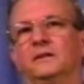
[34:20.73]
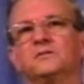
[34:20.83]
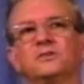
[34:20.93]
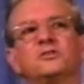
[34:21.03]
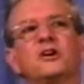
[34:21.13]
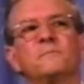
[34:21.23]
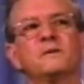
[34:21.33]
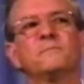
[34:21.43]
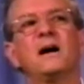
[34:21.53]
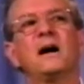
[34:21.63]
is
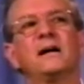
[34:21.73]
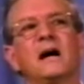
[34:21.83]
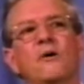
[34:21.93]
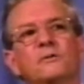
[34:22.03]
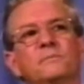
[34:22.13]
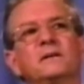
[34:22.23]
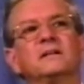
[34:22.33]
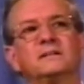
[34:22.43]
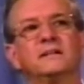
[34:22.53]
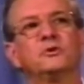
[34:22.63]
determined by our
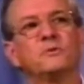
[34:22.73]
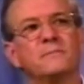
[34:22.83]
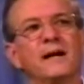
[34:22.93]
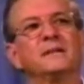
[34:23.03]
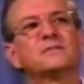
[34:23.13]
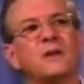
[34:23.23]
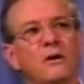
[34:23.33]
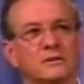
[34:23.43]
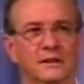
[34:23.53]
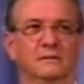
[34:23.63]
ability to remain
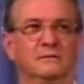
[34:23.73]
salty.